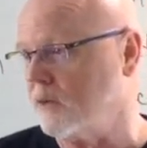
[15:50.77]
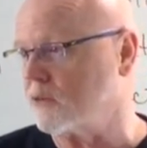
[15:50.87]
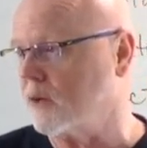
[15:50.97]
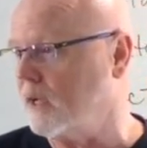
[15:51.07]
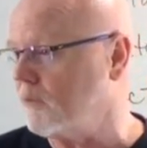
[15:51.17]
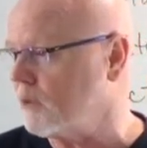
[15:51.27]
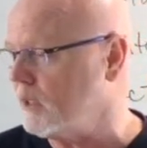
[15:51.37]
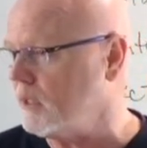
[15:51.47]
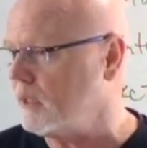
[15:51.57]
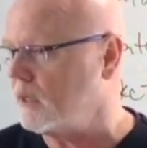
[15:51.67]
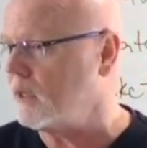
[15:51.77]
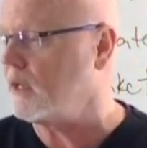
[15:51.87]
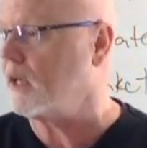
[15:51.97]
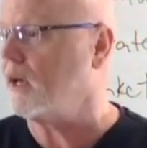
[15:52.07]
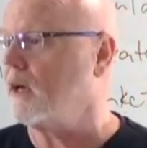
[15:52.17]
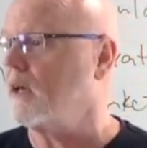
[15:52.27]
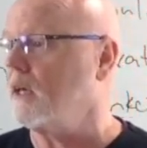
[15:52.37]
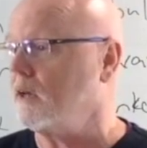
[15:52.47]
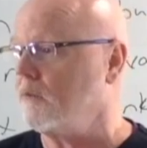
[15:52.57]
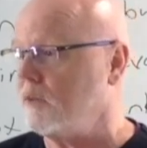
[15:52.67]
after every
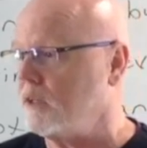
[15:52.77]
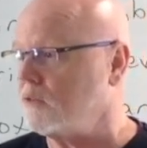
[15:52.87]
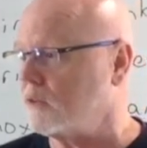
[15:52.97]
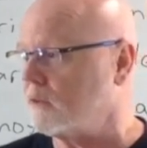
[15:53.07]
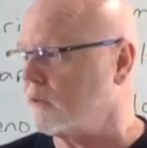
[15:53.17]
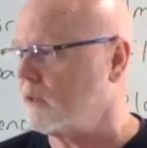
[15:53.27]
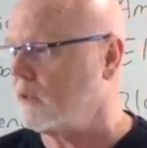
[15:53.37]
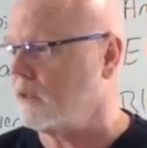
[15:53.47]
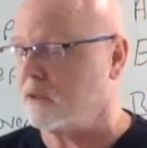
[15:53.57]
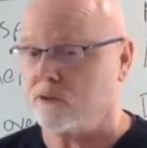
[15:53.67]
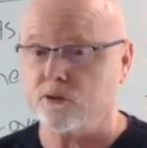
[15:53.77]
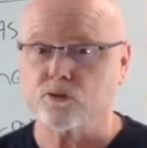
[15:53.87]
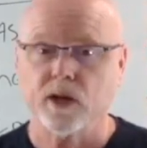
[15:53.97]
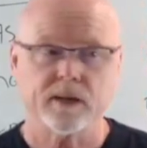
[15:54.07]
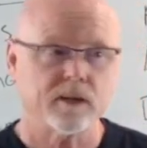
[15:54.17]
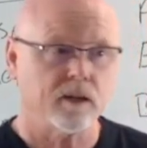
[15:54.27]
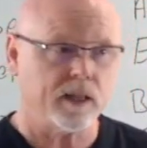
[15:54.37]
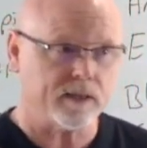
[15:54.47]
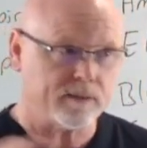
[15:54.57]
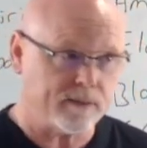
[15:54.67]
intervention. You're trying to
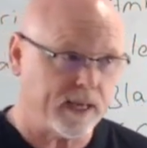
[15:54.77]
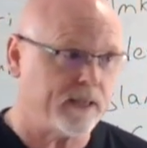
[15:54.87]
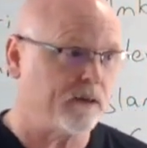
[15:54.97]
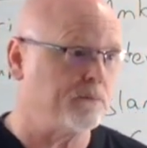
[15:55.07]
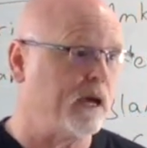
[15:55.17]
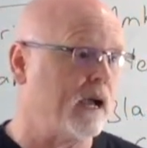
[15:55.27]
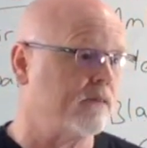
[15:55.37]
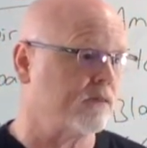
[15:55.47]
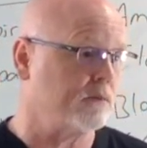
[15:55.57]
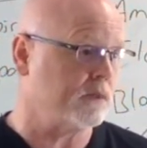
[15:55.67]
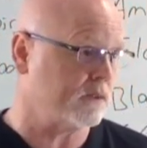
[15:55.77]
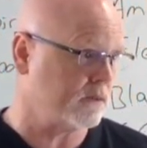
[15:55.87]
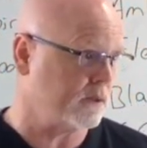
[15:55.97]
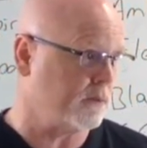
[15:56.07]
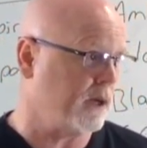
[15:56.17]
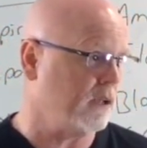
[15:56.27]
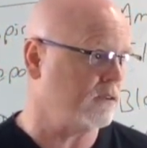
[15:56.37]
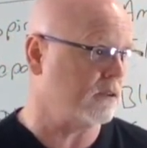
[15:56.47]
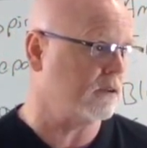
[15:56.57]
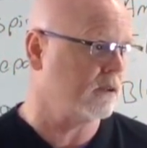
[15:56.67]
collect data back from the, the
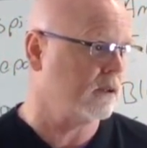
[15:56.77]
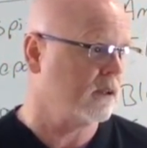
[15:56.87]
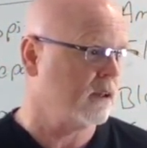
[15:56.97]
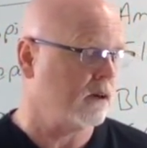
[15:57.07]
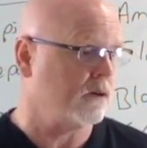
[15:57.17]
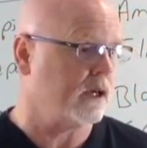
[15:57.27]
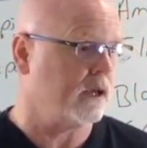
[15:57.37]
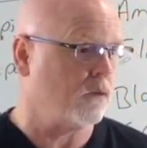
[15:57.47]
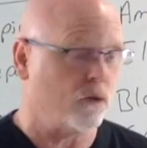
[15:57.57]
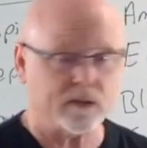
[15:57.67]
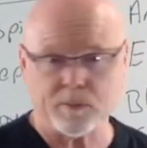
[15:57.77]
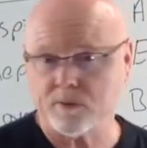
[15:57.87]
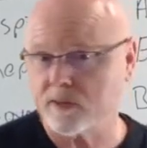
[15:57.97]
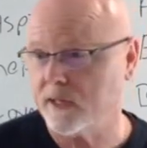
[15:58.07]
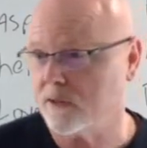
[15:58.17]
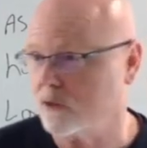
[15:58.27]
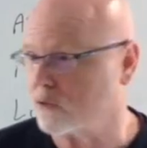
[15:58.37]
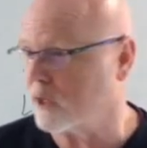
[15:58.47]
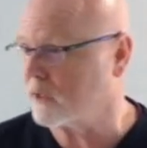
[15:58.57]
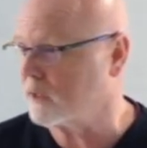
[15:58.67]
patient. Okay? What type of data are you
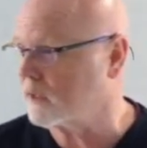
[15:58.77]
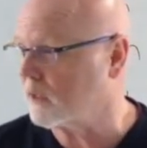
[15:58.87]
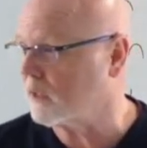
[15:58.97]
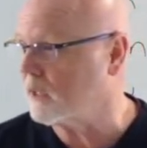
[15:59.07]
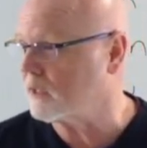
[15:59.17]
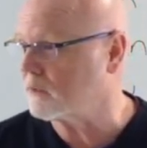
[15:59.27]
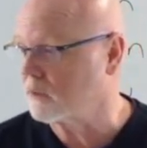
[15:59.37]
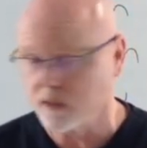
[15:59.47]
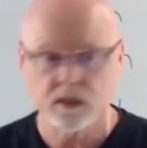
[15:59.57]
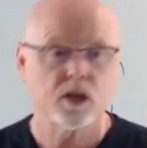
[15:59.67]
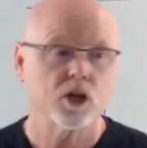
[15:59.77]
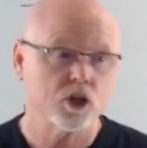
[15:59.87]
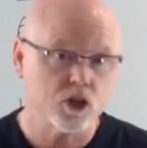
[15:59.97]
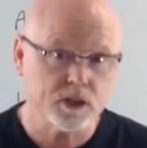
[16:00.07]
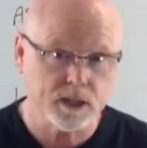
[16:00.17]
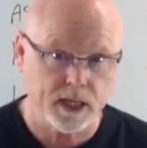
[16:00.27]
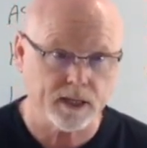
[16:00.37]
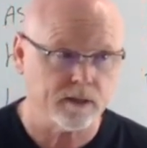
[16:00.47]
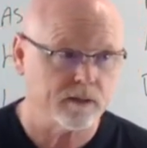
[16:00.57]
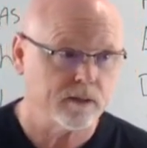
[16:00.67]
trying to collect? Good
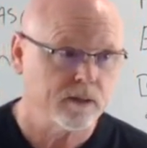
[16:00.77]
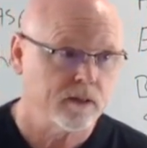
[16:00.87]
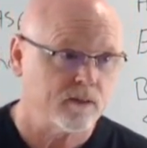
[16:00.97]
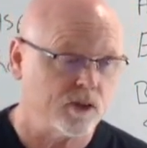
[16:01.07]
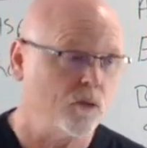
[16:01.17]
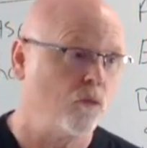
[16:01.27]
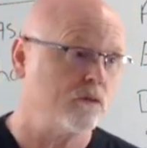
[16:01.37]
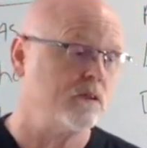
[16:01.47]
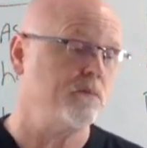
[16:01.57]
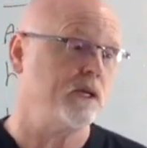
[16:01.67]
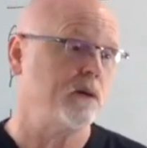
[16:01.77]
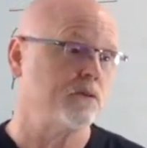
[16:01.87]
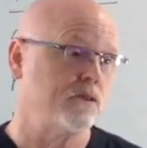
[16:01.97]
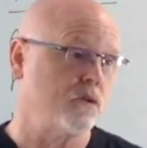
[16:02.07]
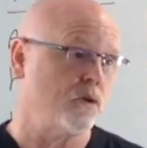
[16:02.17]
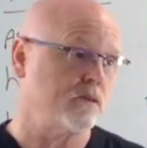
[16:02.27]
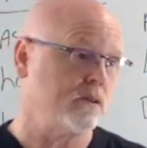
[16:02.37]
data. You want to be able to go into